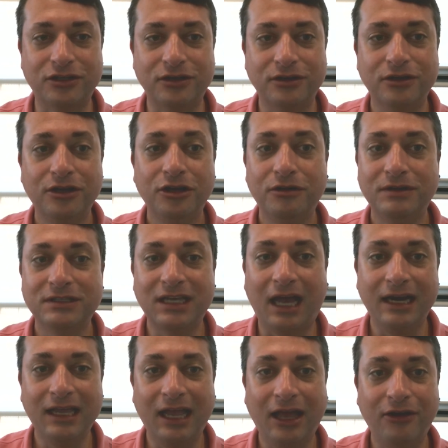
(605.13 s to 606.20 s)
who is hiding
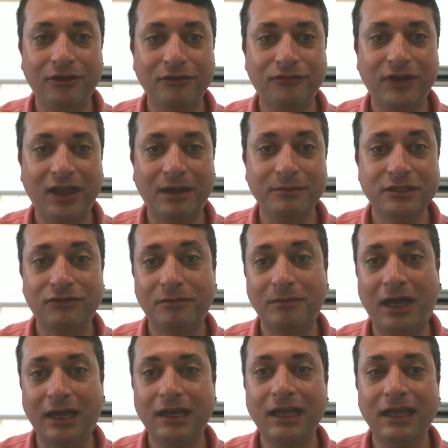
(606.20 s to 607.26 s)
out in her family's Vermont
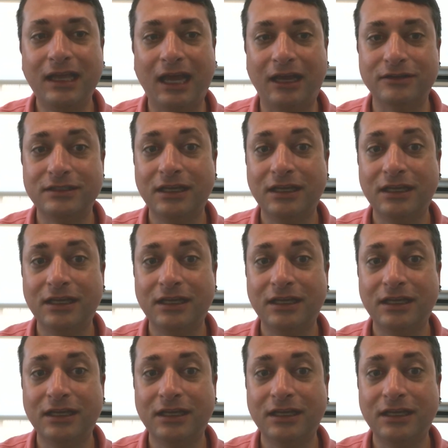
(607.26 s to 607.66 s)
lake house